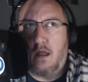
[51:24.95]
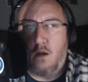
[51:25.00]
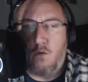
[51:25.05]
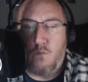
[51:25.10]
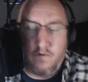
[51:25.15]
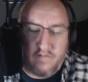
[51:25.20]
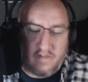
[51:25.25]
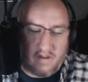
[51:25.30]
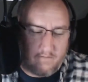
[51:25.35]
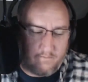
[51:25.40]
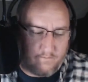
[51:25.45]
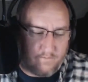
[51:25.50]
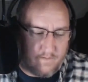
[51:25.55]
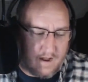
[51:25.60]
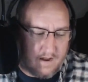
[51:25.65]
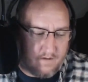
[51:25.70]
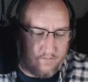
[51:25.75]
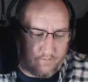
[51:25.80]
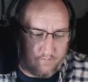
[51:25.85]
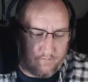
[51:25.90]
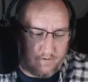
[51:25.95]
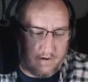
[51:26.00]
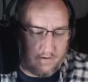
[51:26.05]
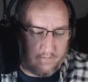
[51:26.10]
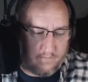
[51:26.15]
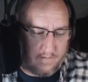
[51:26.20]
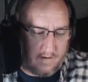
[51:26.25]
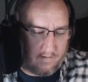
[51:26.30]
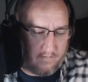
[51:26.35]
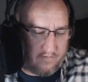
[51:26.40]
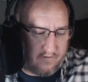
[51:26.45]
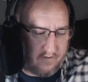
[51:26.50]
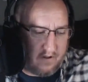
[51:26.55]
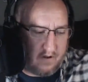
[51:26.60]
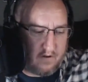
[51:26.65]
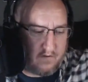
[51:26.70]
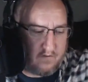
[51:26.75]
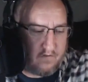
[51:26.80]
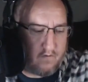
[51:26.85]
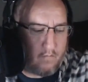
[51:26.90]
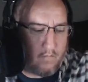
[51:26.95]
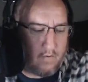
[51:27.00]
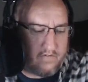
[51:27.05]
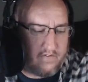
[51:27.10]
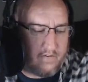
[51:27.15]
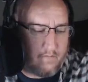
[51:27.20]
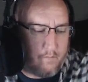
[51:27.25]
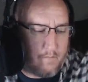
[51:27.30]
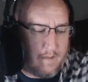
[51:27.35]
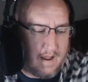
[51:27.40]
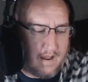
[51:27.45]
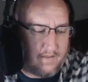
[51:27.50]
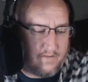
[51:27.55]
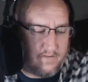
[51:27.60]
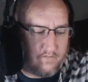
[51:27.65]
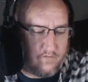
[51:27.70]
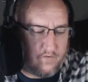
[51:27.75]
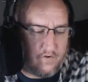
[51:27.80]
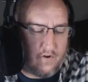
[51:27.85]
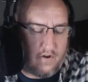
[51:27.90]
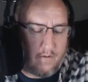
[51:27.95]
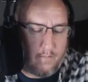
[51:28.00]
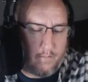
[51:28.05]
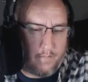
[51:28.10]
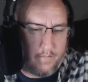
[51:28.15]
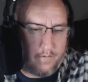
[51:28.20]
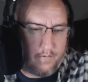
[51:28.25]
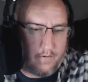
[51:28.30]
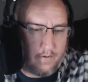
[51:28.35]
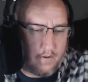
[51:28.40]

I want to say 5.3 to 5.6. It wasn't a massive jump.